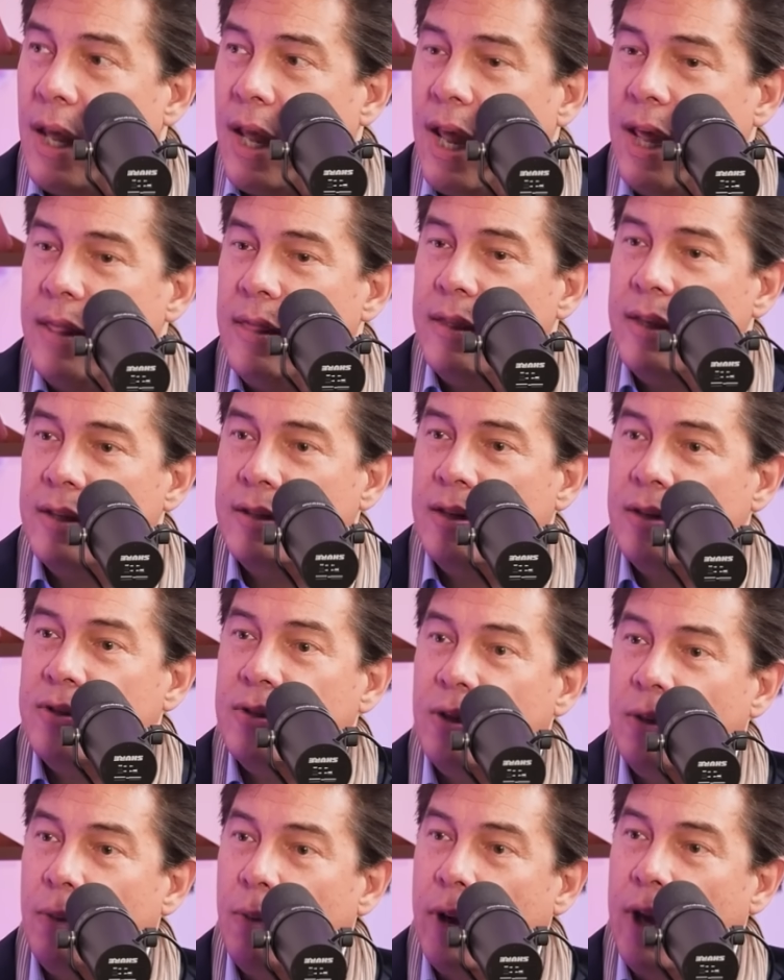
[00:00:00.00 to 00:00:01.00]
And this
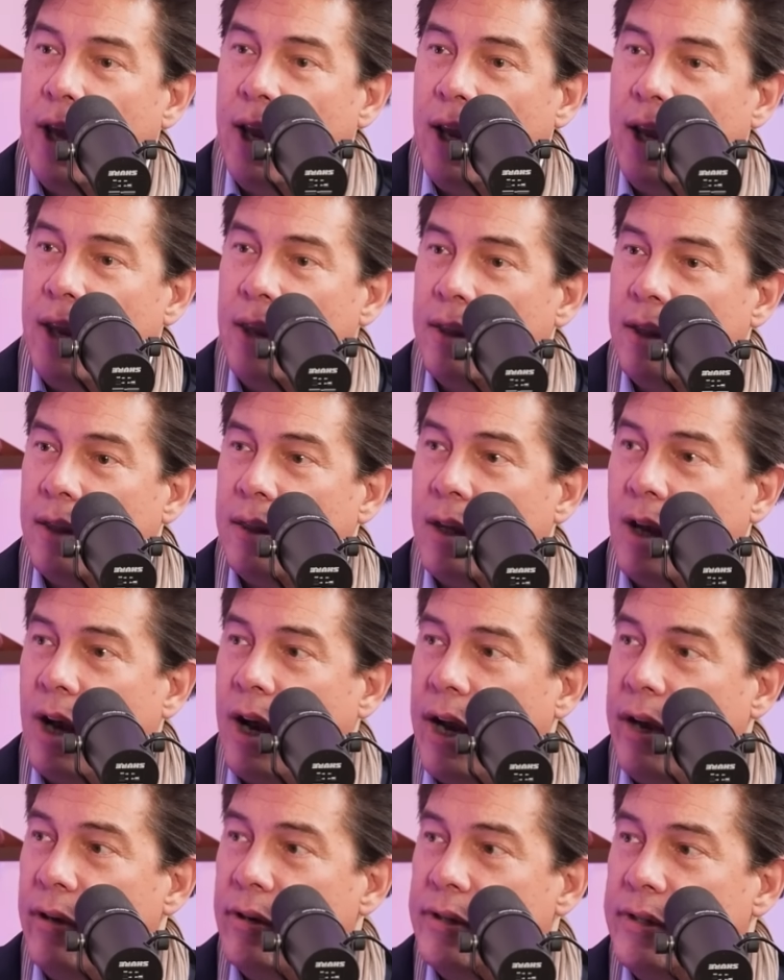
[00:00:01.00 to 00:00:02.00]
is the way that the
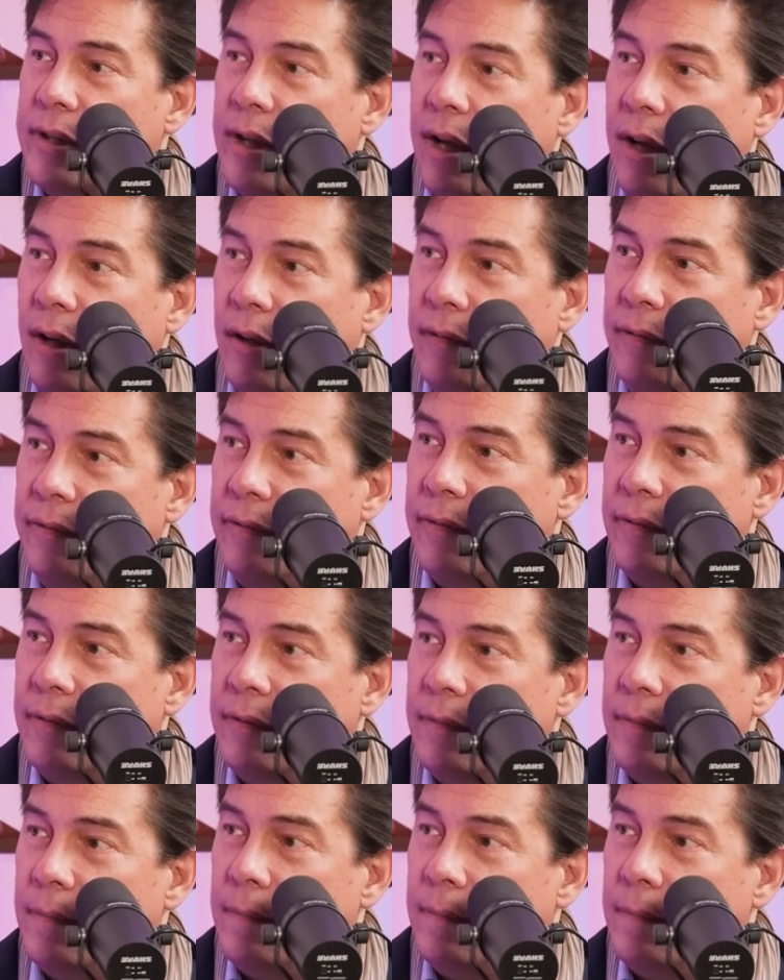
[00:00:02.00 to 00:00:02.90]
higher self